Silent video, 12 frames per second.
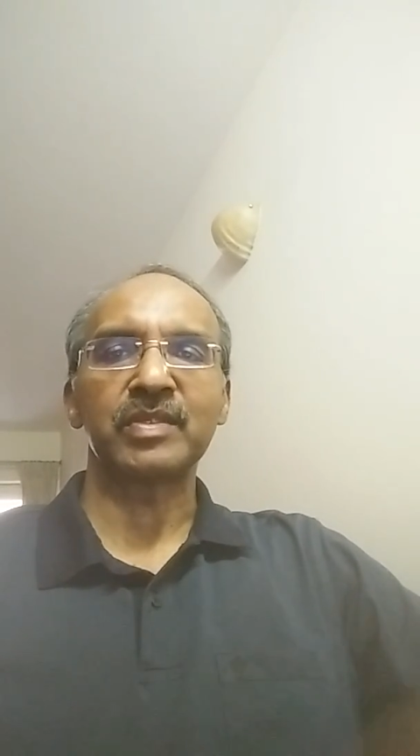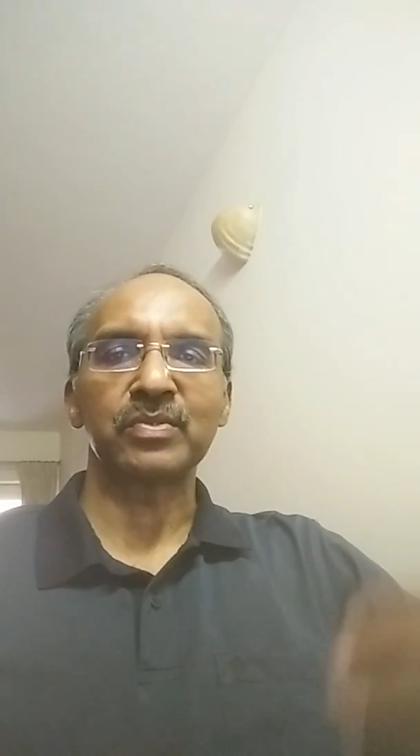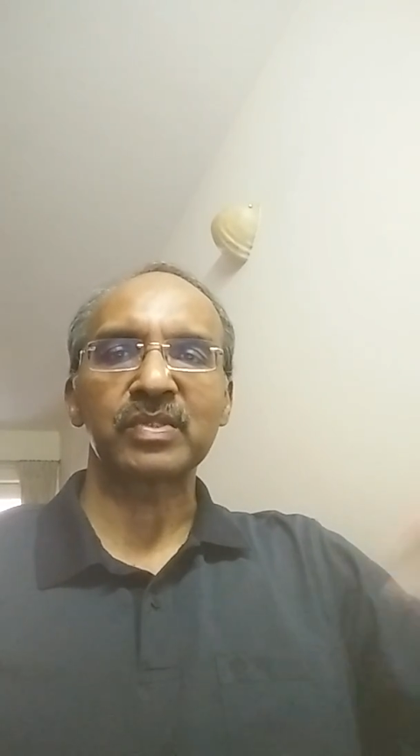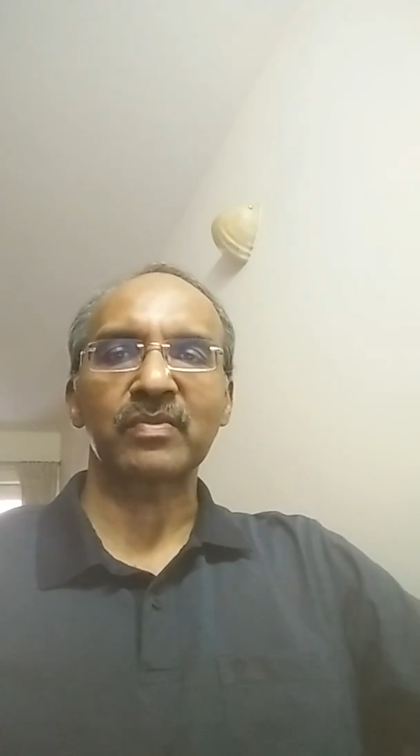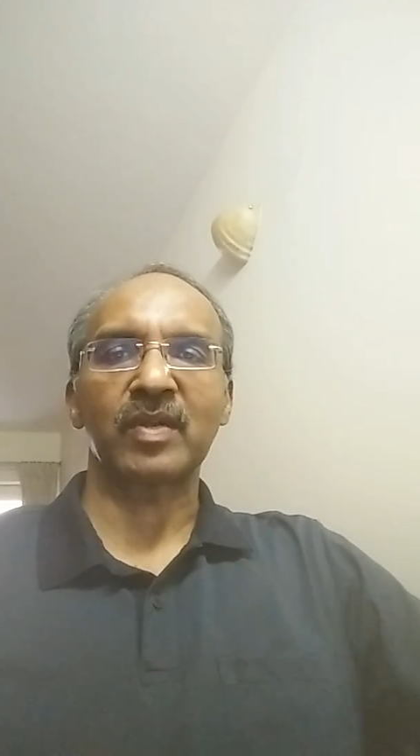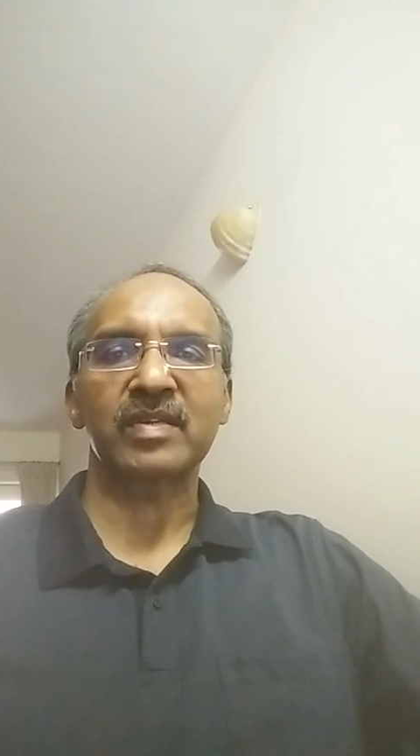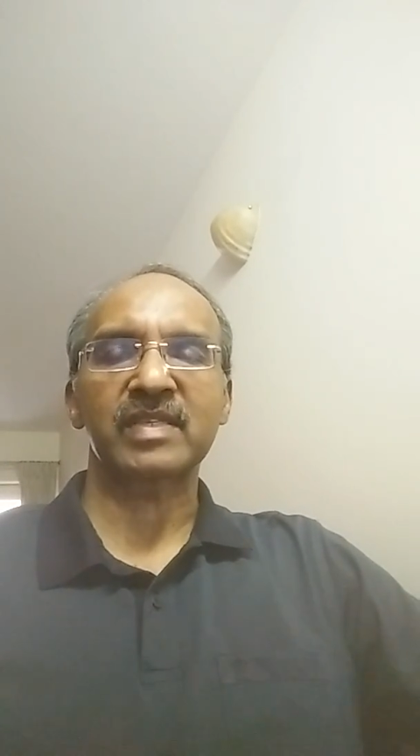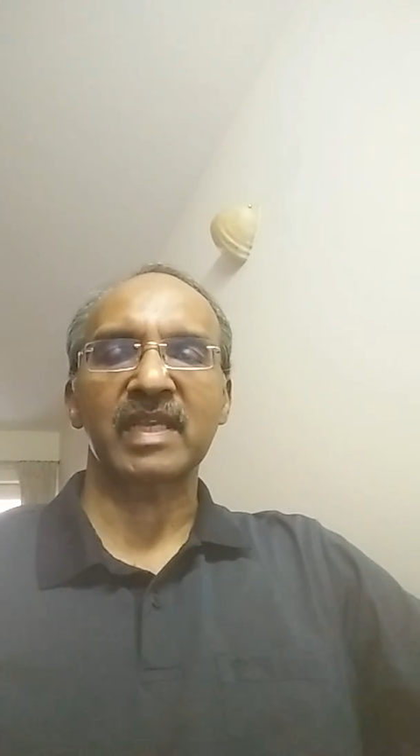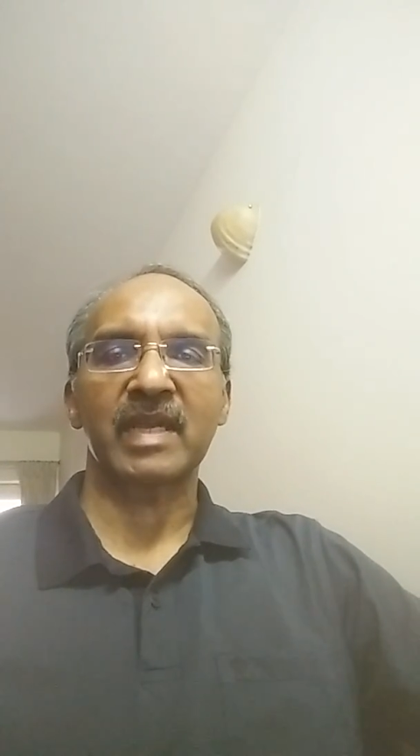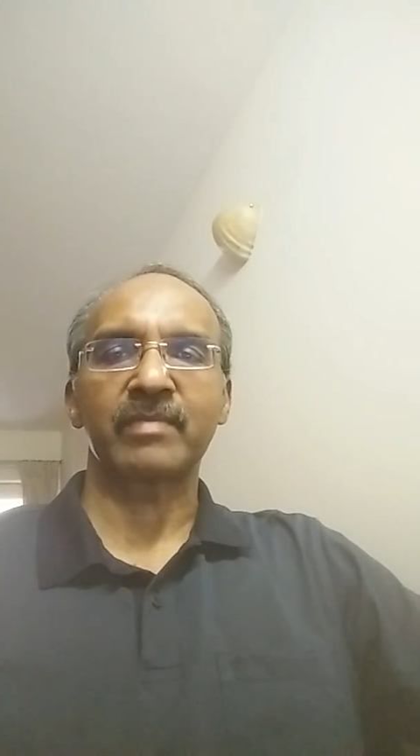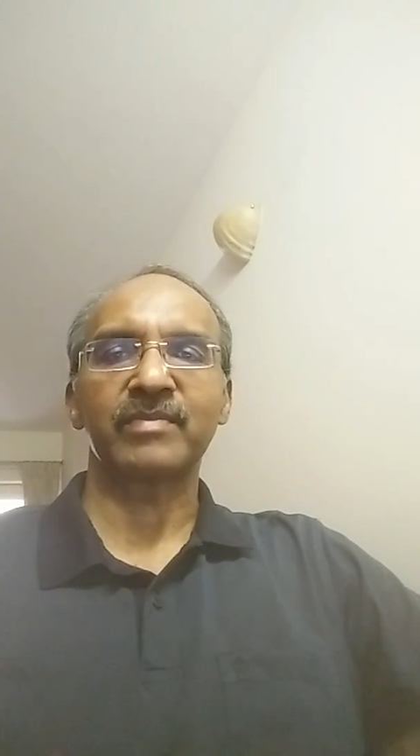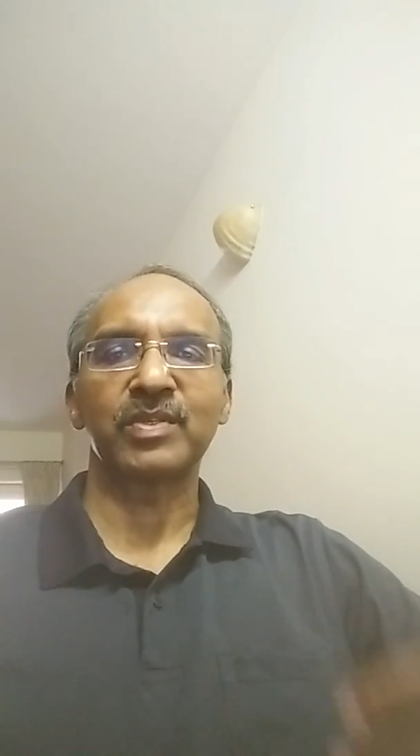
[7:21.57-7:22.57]
Use
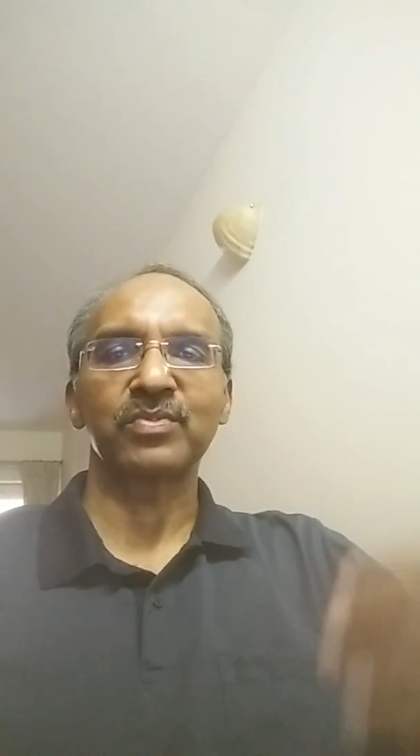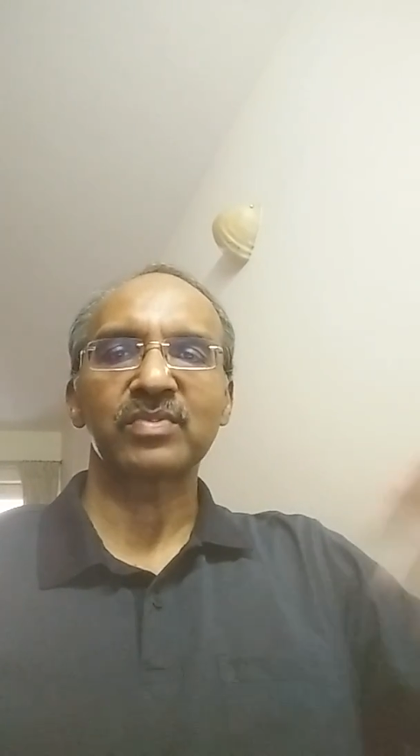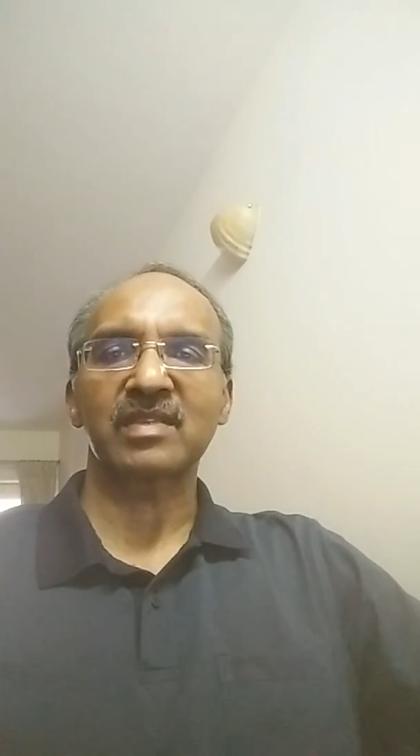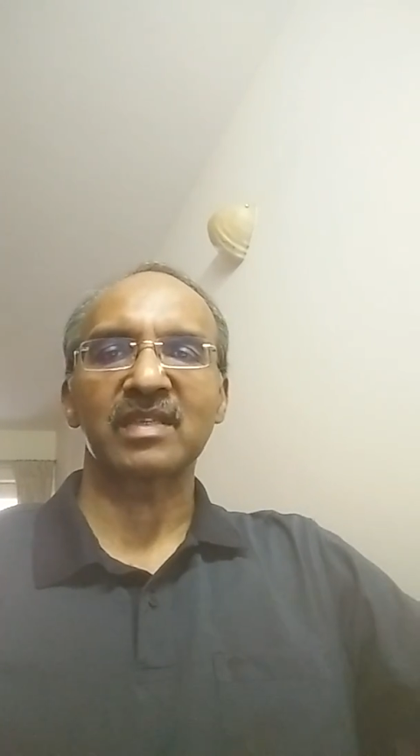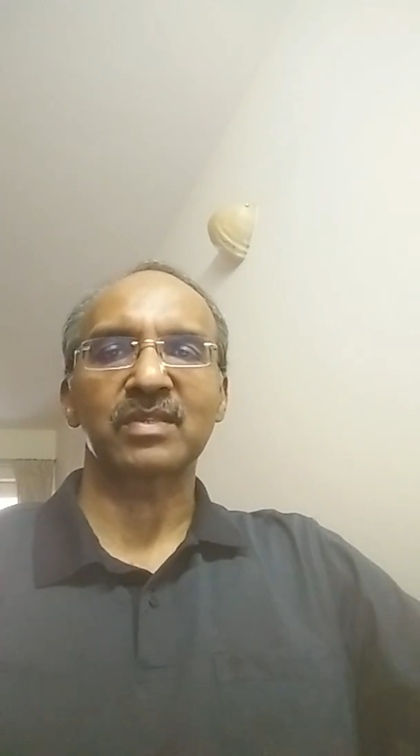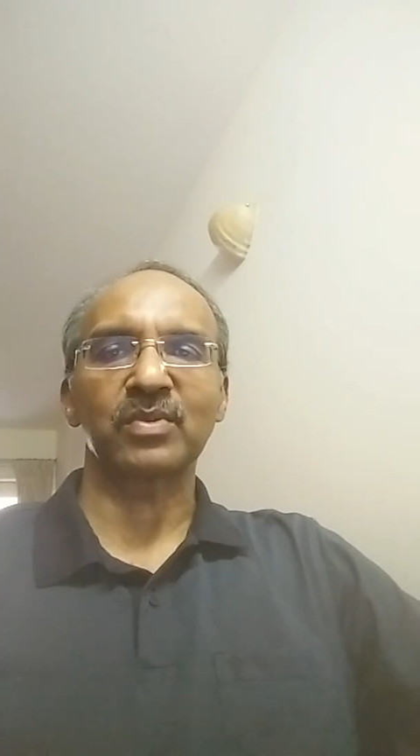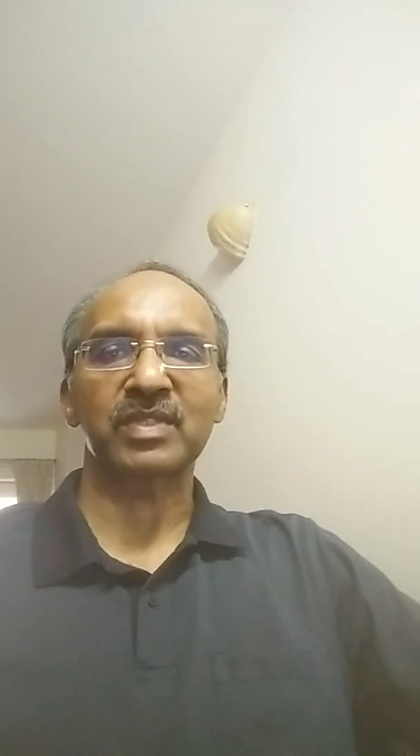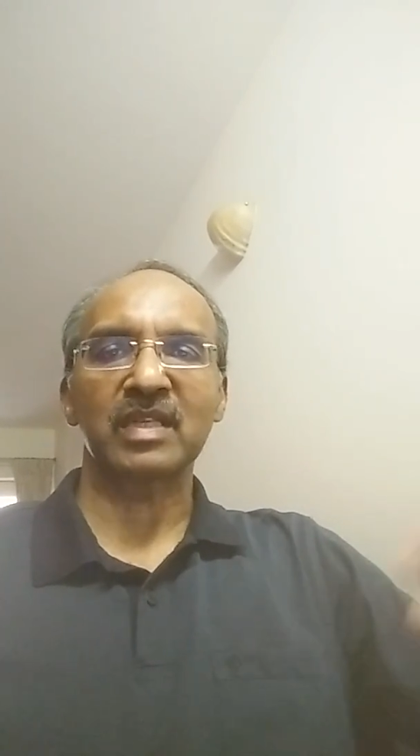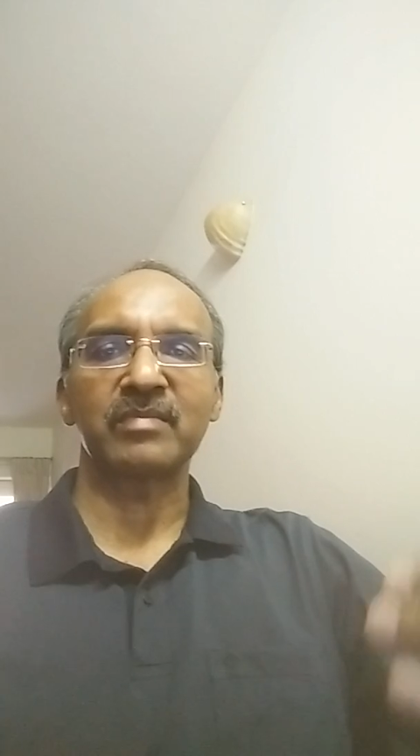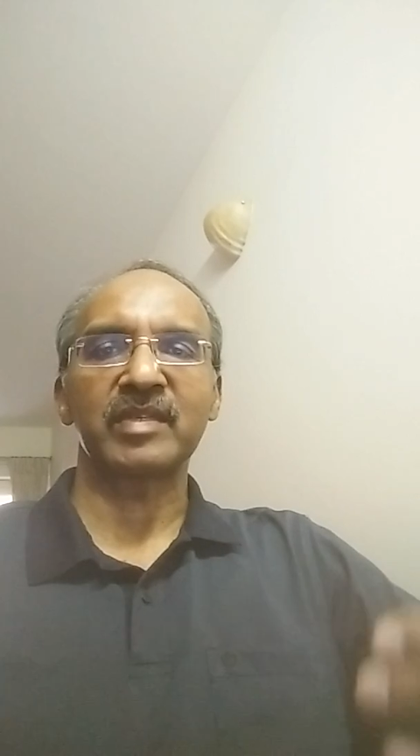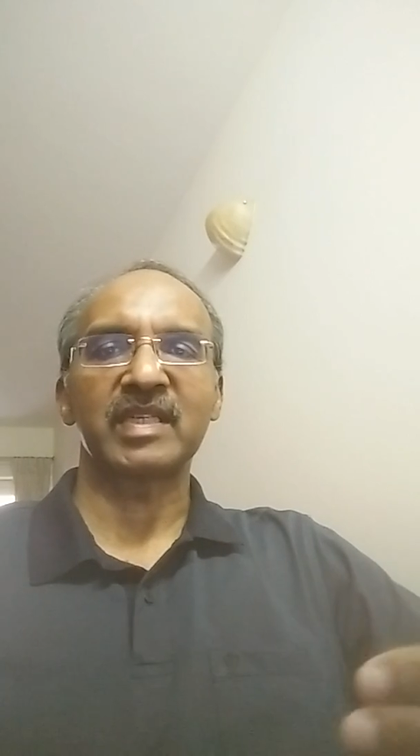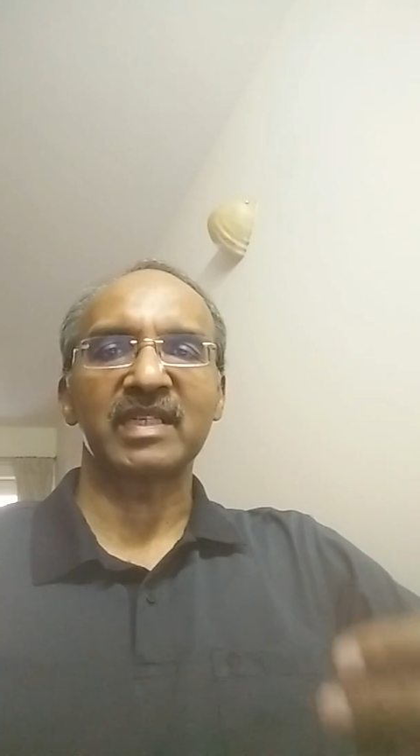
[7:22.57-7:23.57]
WhatsApp, use
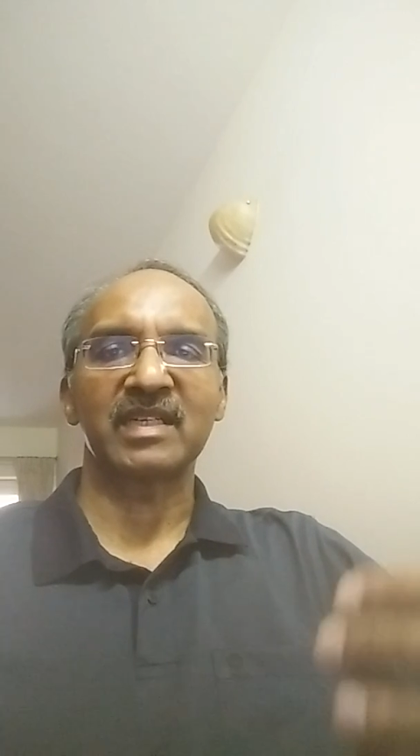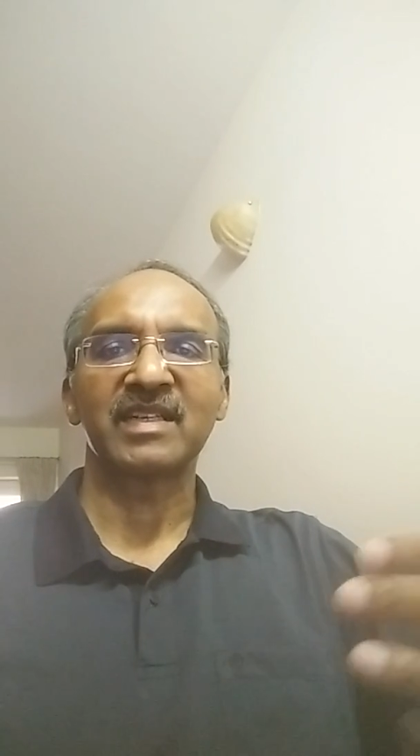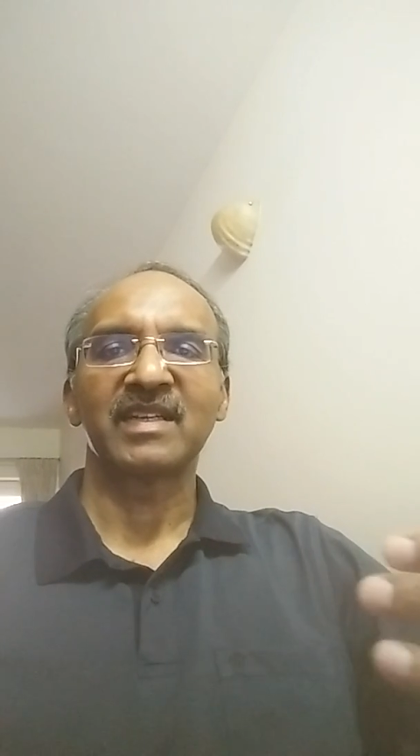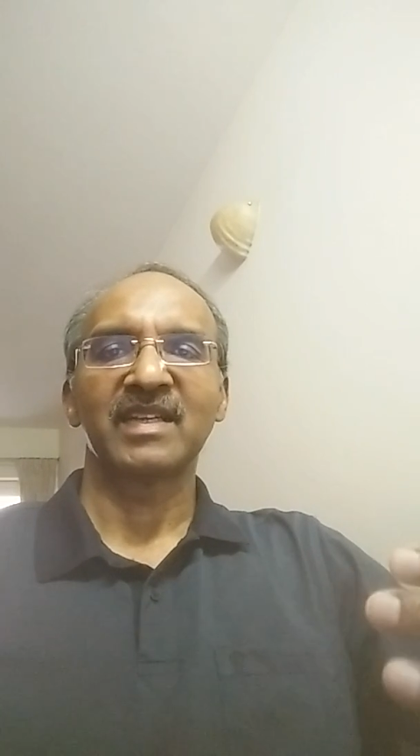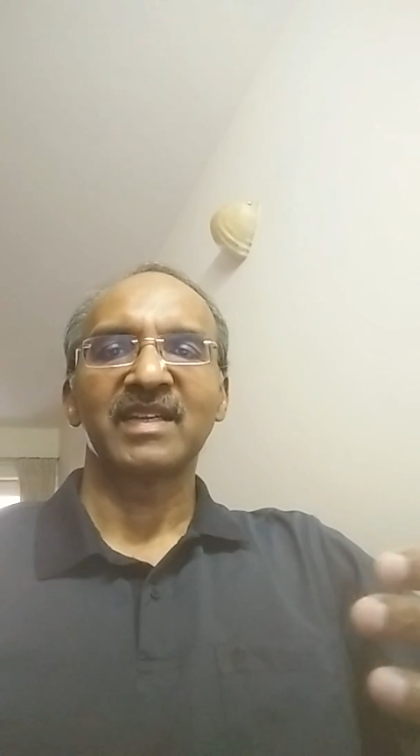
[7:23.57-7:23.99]
social media,